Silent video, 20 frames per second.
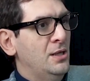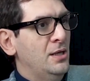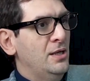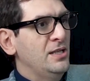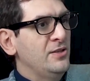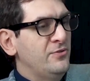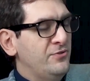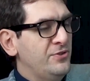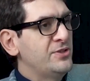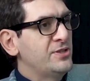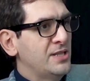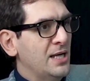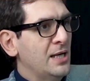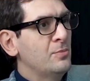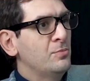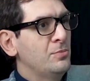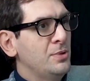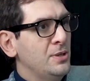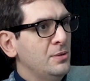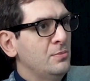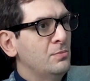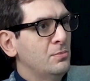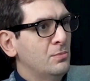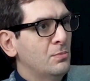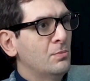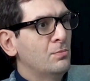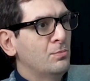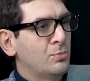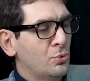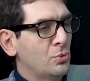if it can be
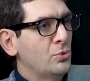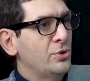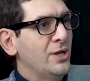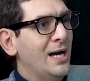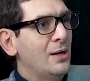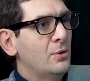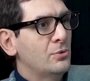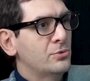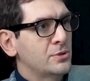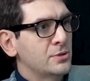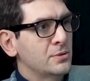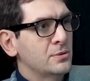pulled out.